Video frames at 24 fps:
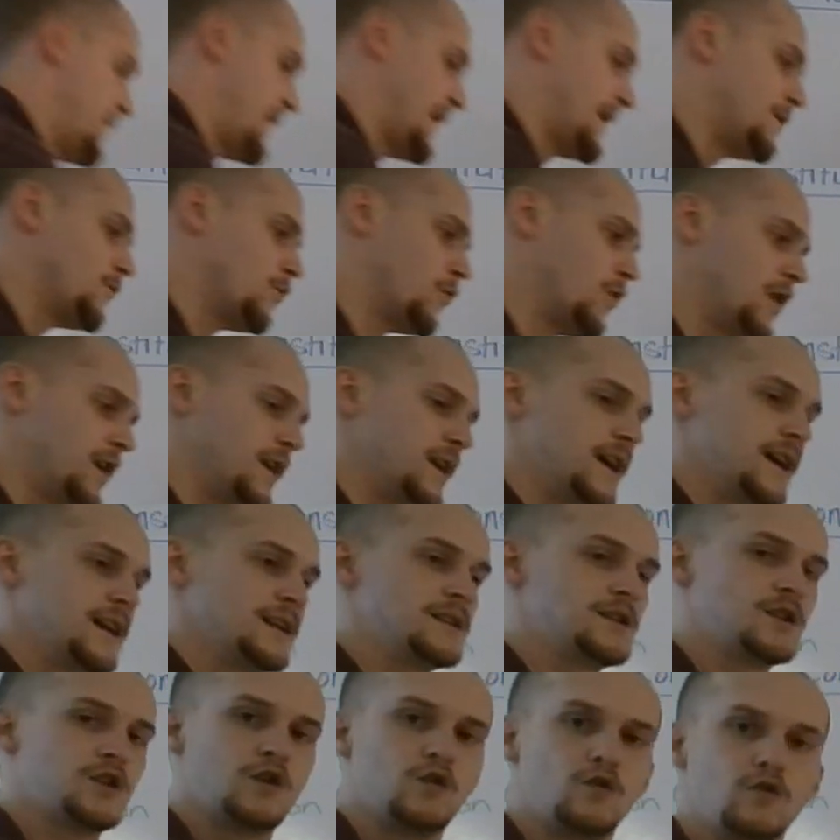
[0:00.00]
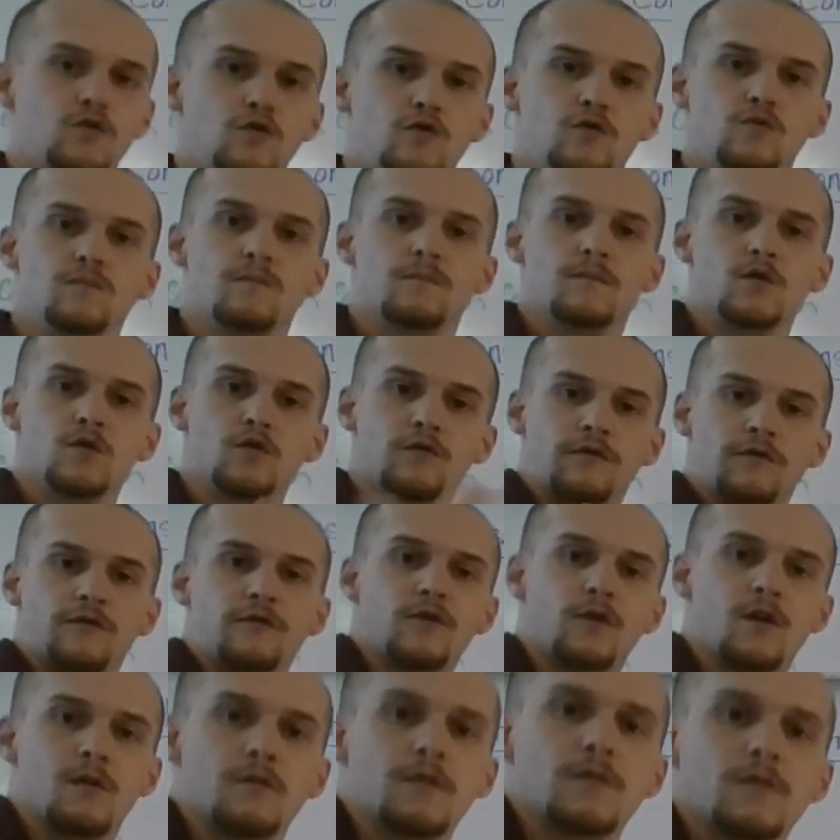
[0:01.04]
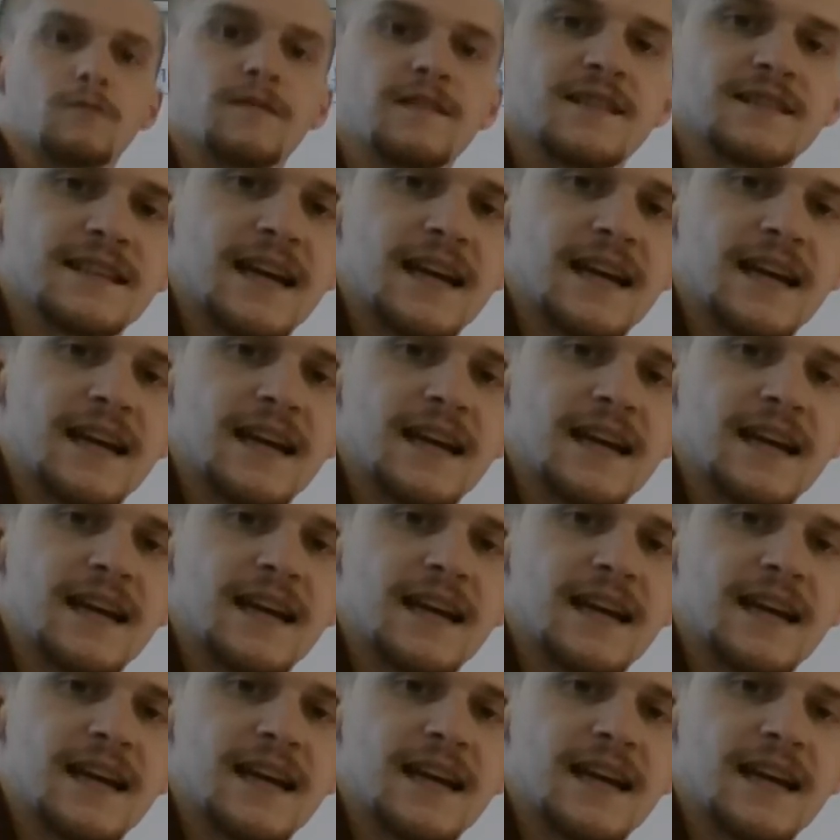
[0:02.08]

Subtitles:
they wanted to move forward with this